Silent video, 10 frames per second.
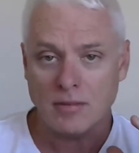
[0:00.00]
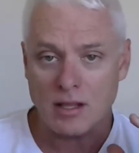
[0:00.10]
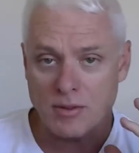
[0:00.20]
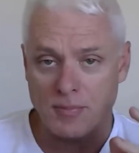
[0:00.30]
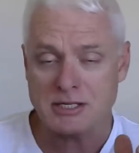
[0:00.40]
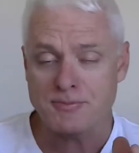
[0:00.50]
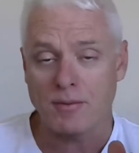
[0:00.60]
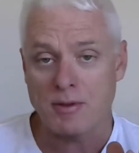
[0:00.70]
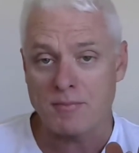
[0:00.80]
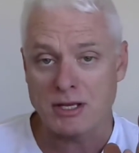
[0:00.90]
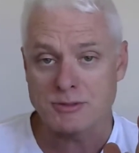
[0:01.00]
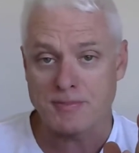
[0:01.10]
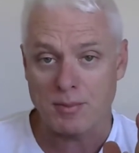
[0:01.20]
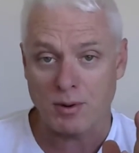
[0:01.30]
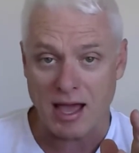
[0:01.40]
the biggest problem that most
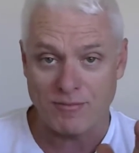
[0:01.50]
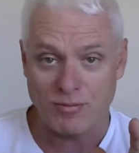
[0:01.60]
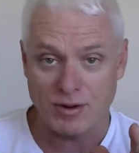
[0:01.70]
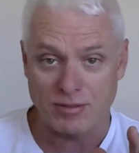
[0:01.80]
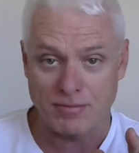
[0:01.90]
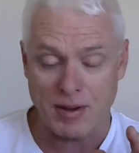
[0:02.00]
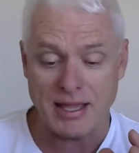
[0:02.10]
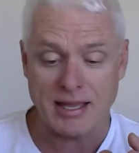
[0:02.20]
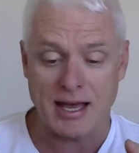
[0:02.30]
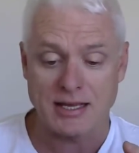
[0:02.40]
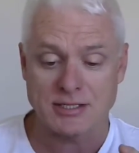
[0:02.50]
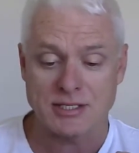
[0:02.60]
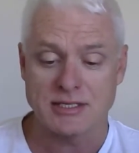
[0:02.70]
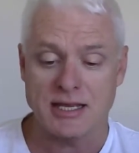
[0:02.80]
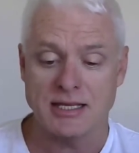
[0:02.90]
people have with
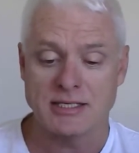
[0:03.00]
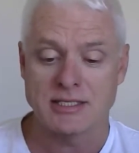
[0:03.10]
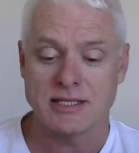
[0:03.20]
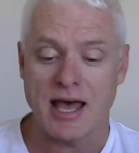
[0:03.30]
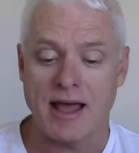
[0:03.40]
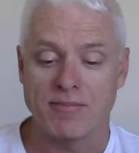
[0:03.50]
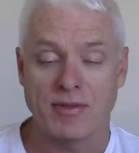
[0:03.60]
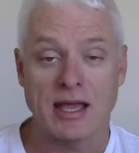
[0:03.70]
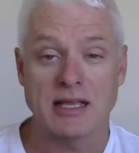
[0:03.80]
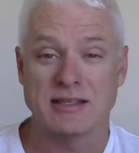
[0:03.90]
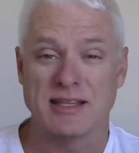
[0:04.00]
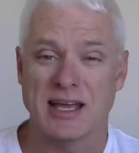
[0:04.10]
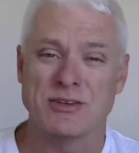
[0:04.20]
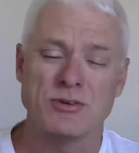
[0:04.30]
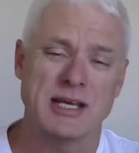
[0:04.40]
baitcasters is that
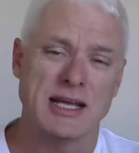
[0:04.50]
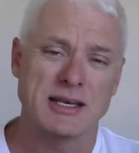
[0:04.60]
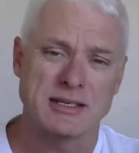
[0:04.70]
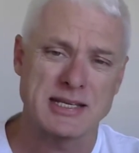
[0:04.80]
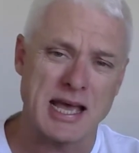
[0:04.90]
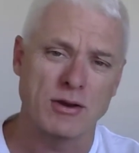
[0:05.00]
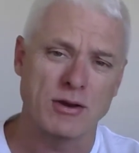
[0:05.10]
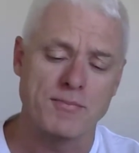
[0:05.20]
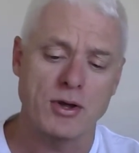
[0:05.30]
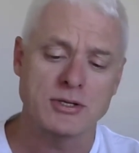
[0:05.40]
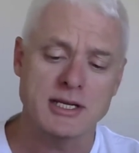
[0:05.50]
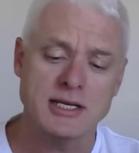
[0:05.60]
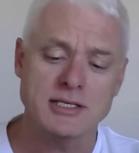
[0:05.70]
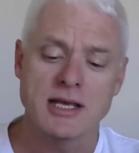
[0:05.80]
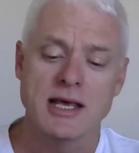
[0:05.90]
they do tend to tangle and bird's
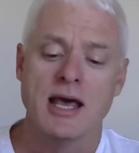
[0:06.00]
nest.